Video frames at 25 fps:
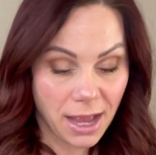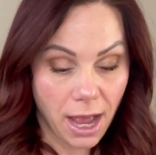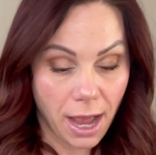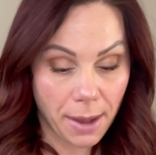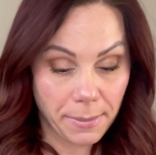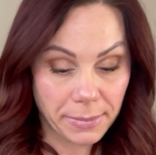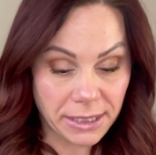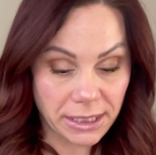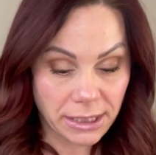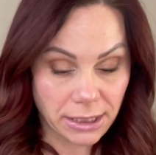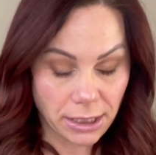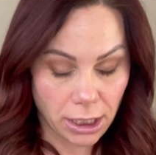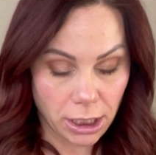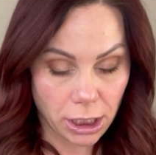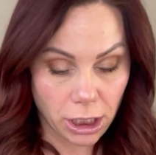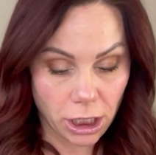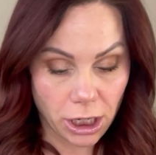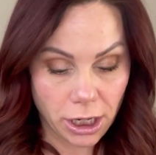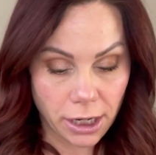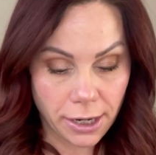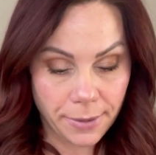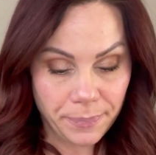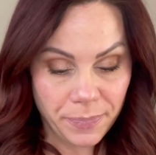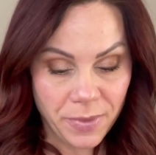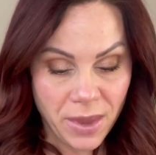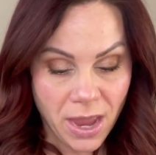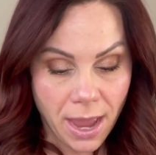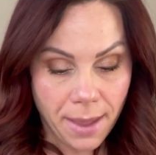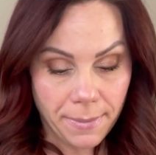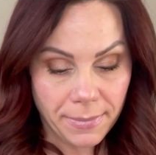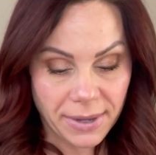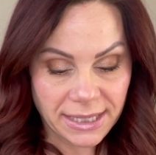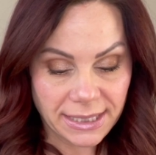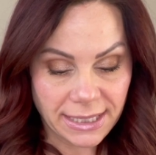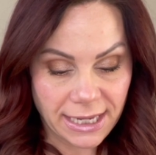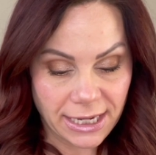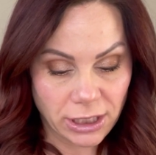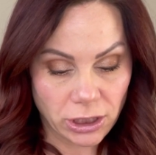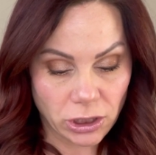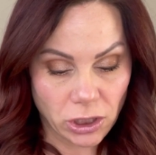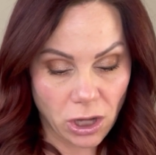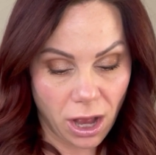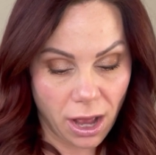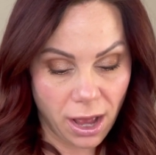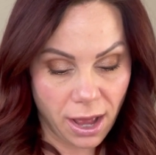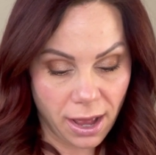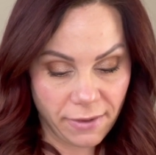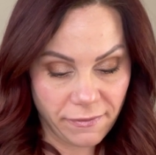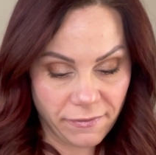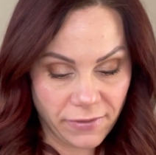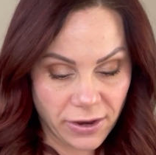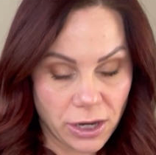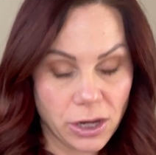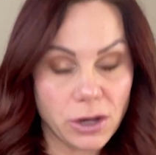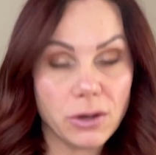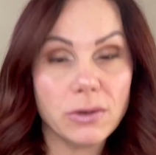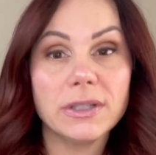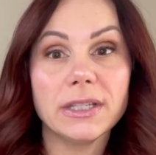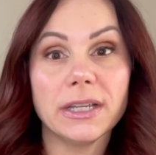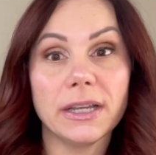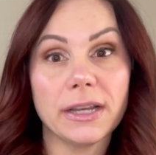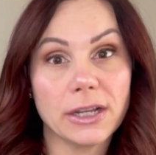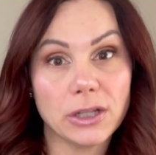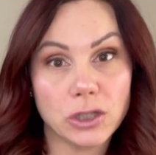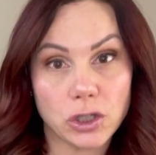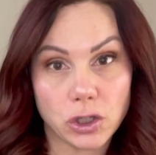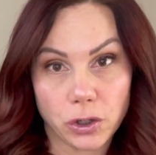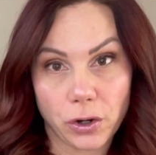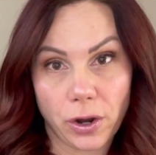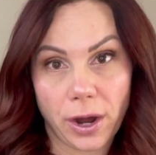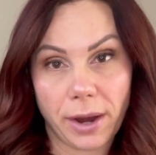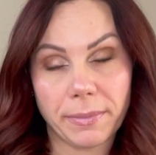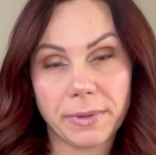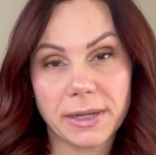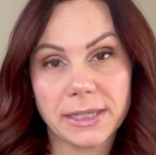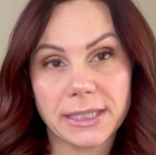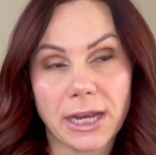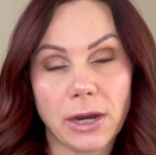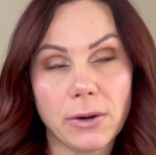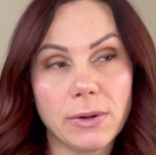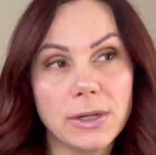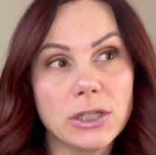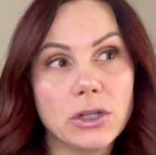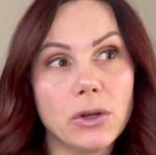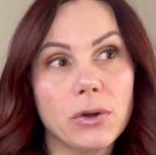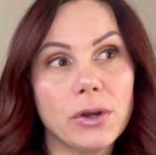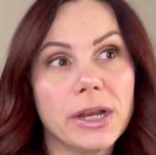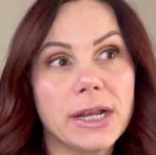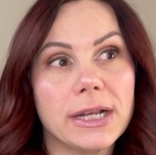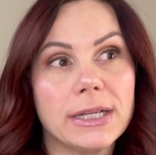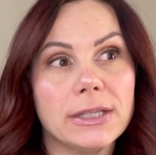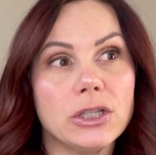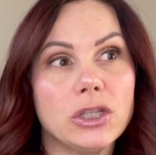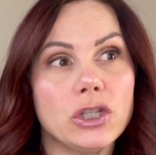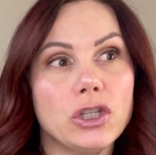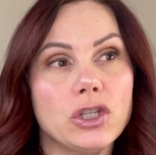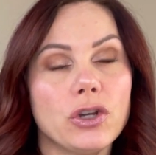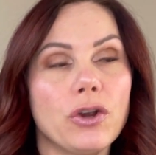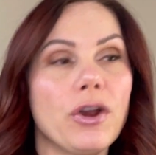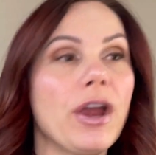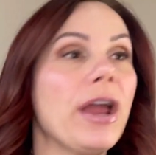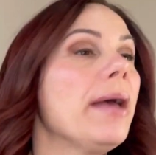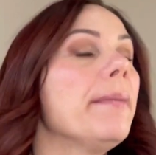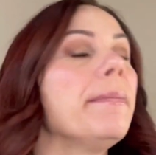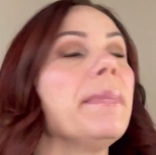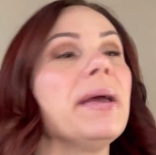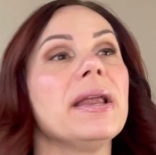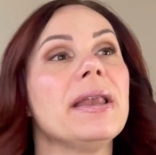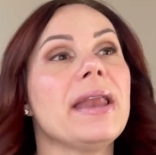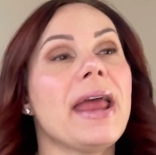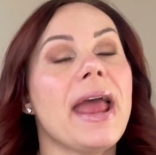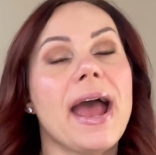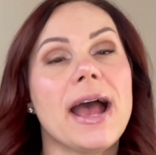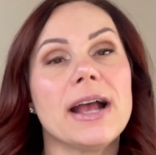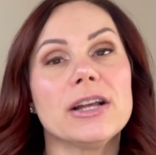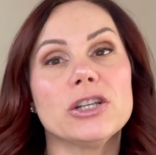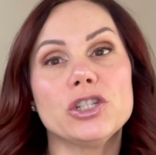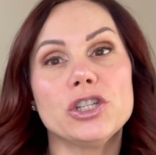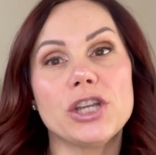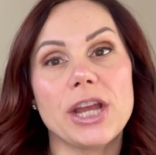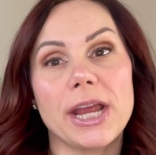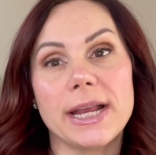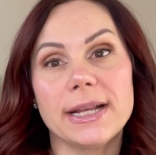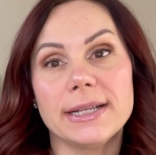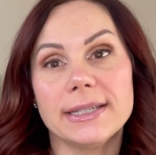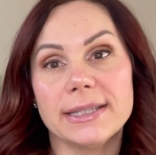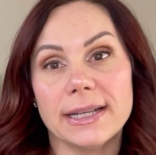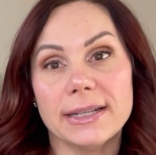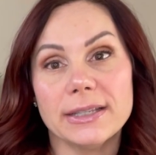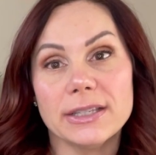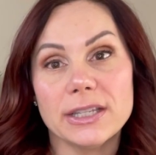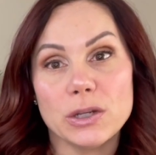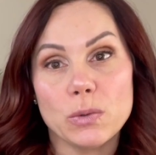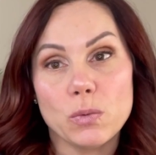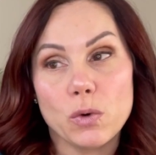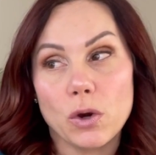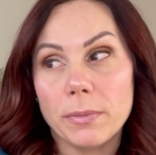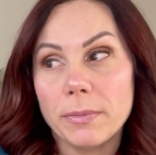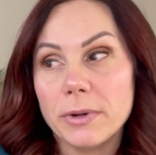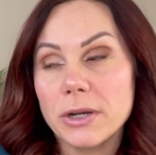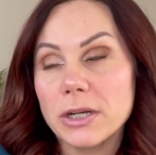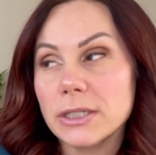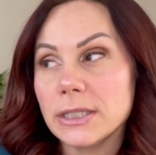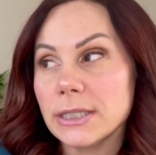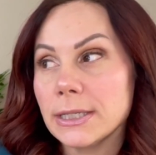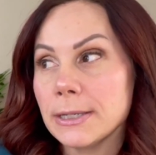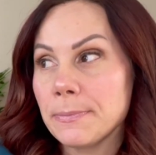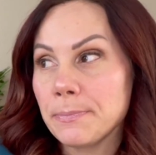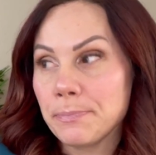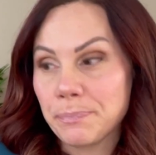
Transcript: I'm a sucker because I saw videos on Instagram because I always go on Instagram and hashtag Scentsy Warmers.